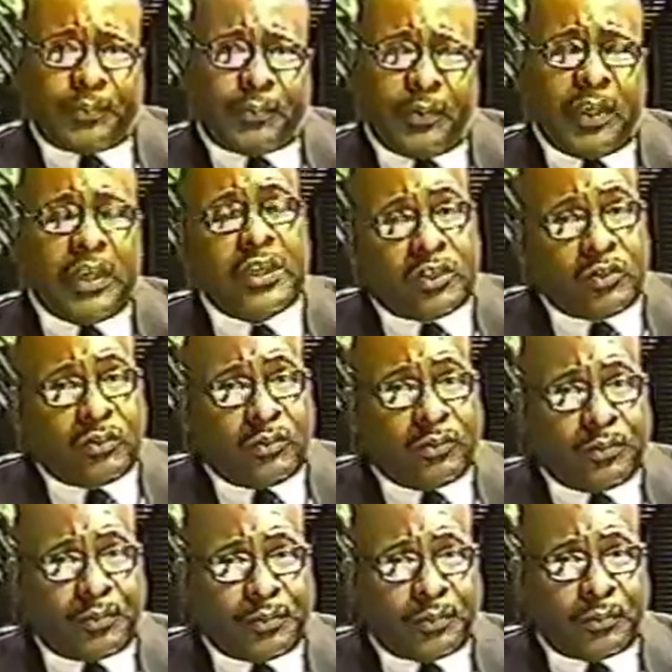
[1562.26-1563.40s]
E2,
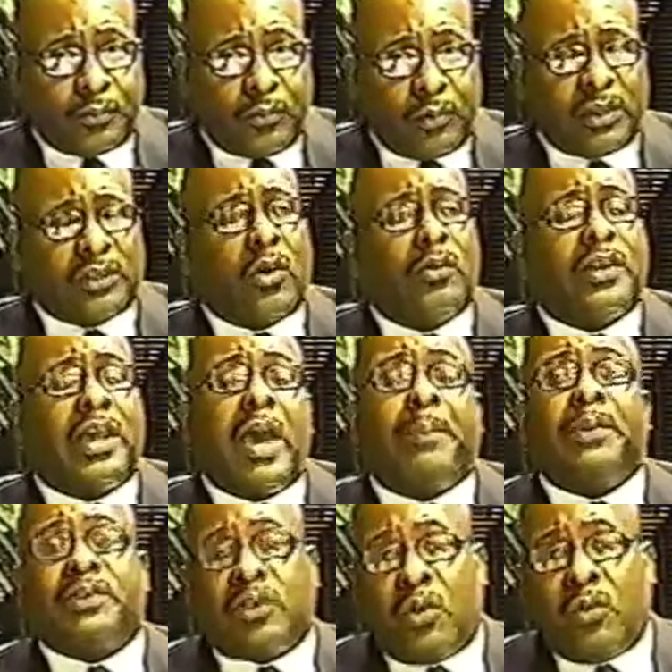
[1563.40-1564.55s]
what is called the
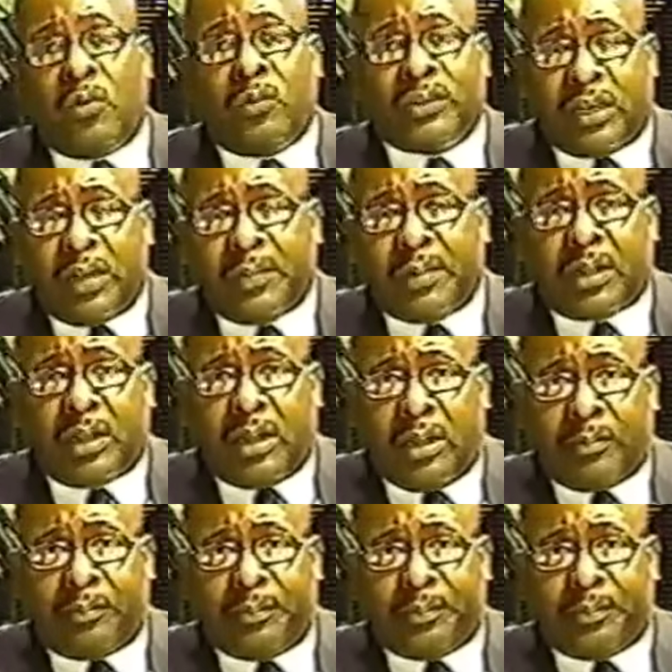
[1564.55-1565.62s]
Epitome, was the name of the club,